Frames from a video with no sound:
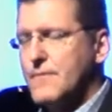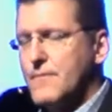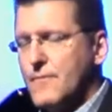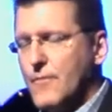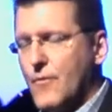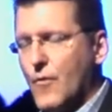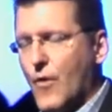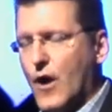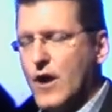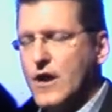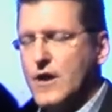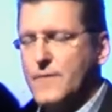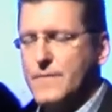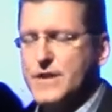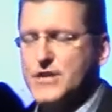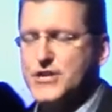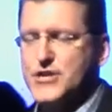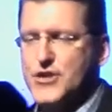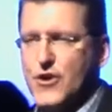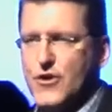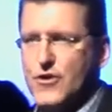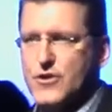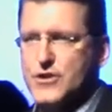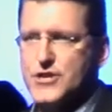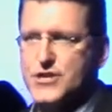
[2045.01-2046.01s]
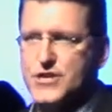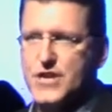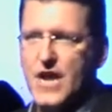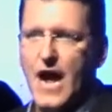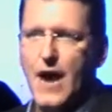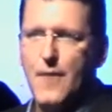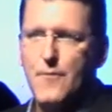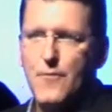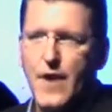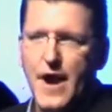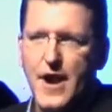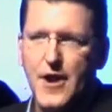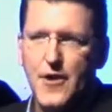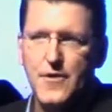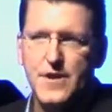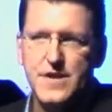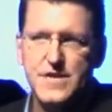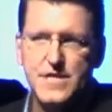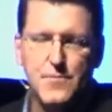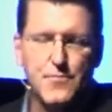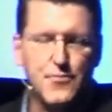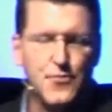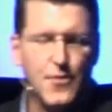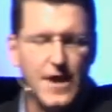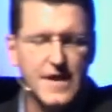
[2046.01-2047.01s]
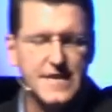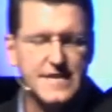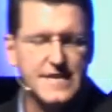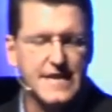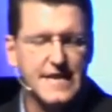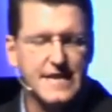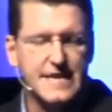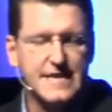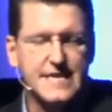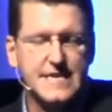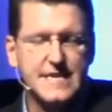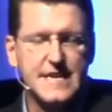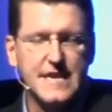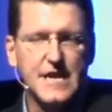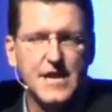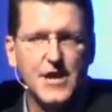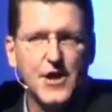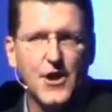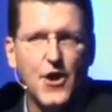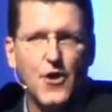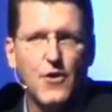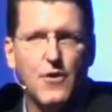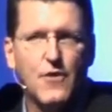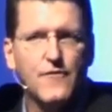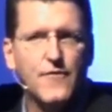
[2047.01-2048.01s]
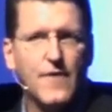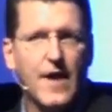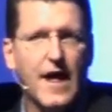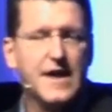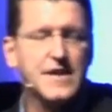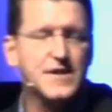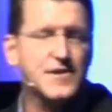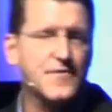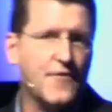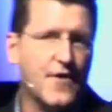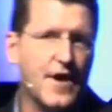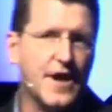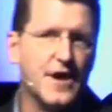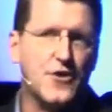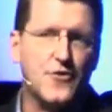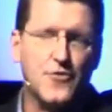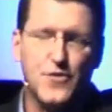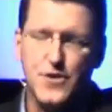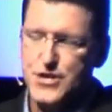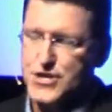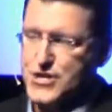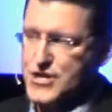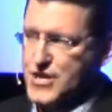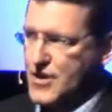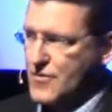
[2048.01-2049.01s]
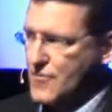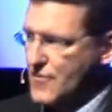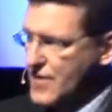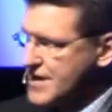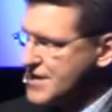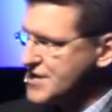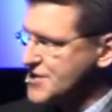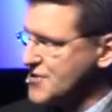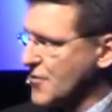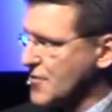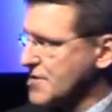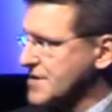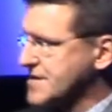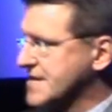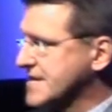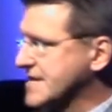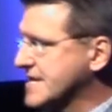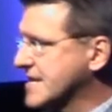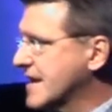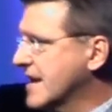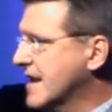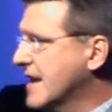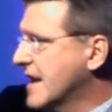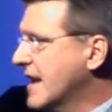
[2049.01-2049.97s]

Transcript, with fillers: Welcoming Church. Thom Rainer is the president and CEO of Lifeway Christian Resources.